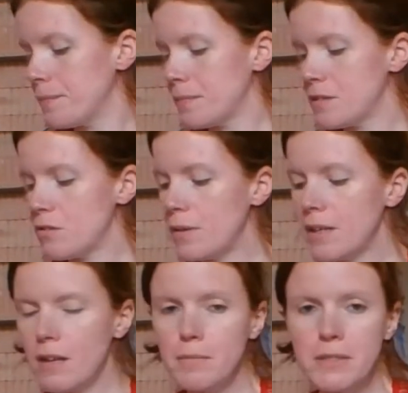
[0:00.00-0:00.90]
So when
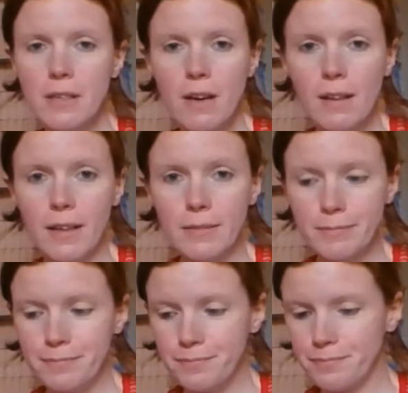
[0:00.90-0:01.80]
it comes to colour,
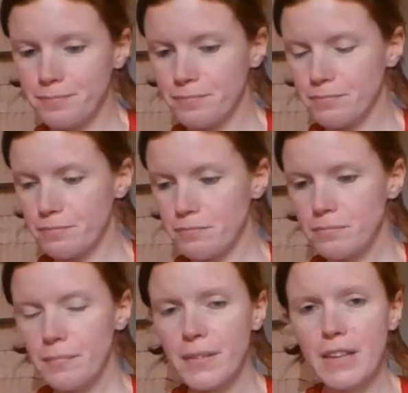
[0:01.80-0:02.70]

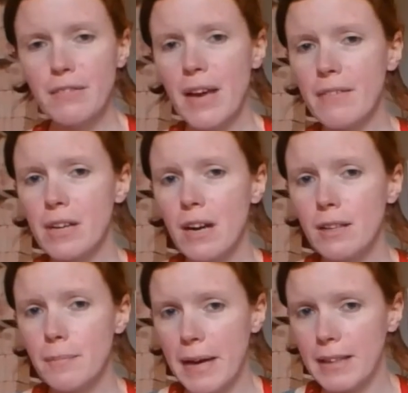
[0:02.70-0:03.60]
if you have a
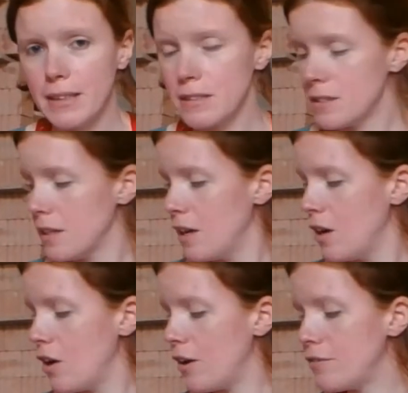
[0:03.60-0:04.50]
colour palette,
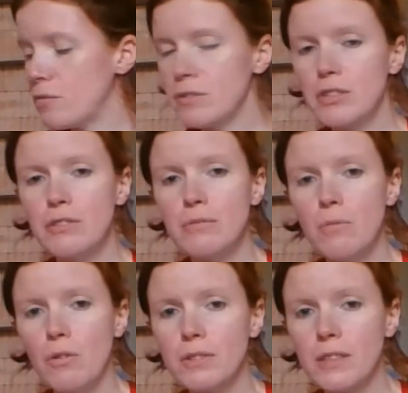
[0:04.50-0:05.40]
or if you want to use
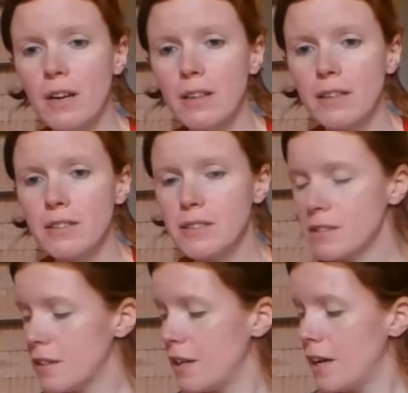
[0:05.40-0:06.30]
watercolours,
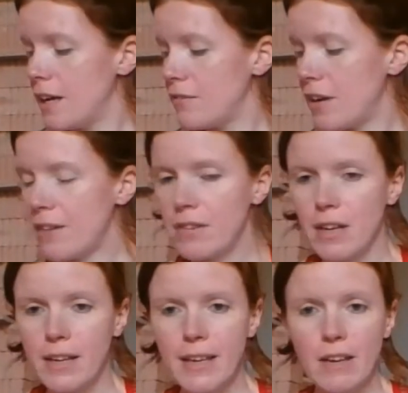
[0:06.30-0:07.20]
if you have a
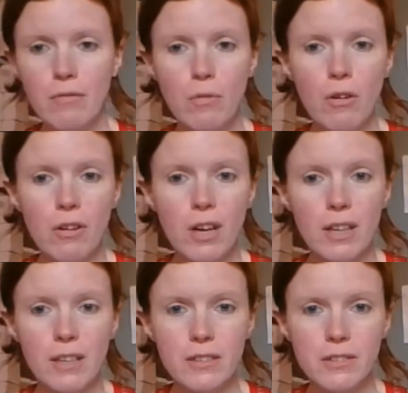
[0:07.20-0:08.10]
kit of
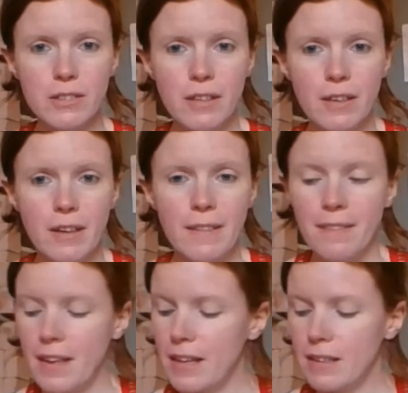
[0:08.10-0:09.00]
watercolours,
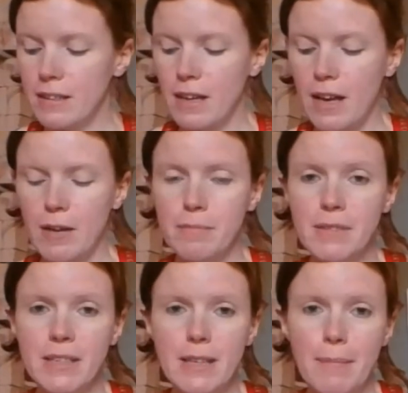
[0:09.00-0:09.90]
then
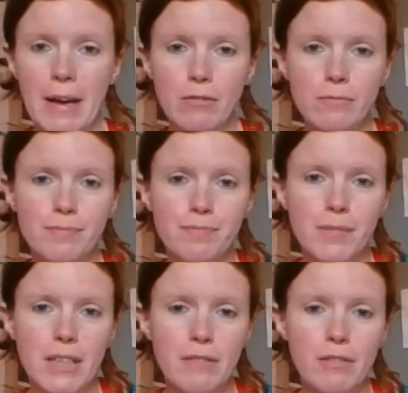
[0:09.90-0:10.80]
dig them out.
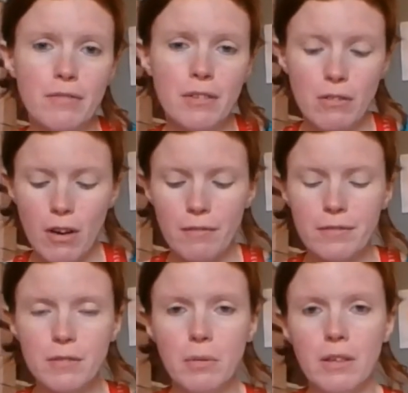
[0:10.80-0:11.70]
And if you feel
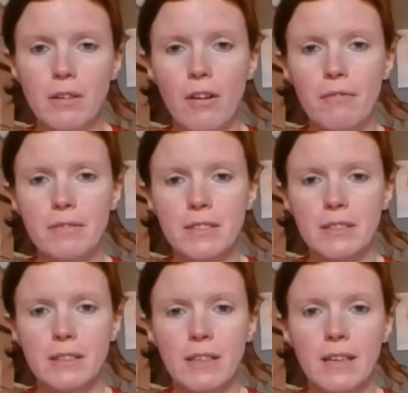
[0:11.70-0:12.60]
comfortable and
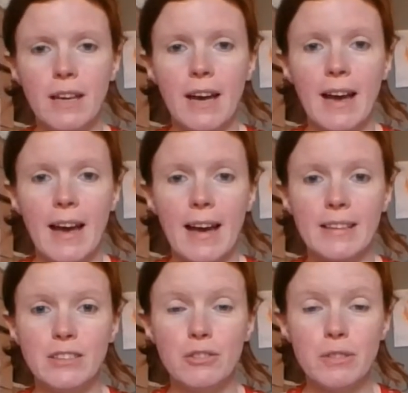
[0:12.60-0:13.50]
confident
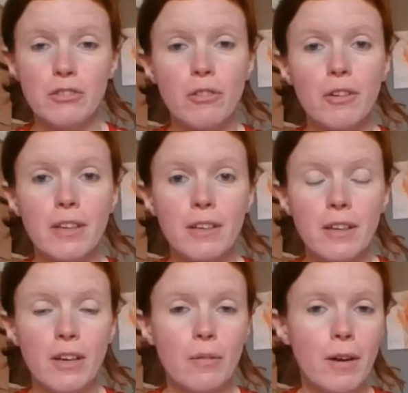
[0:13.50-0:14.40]
and you enjoy
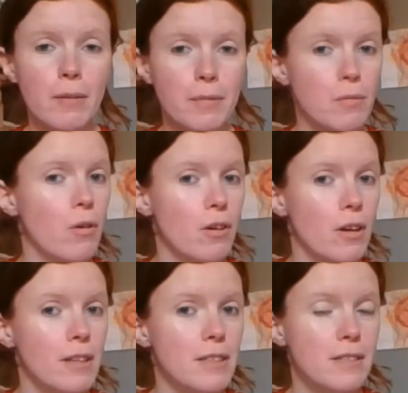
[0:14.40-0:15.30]
working with
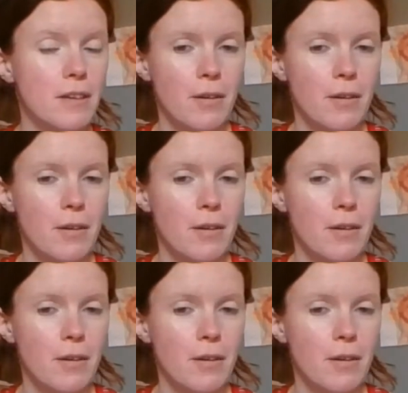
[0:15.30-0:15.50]
watercolours,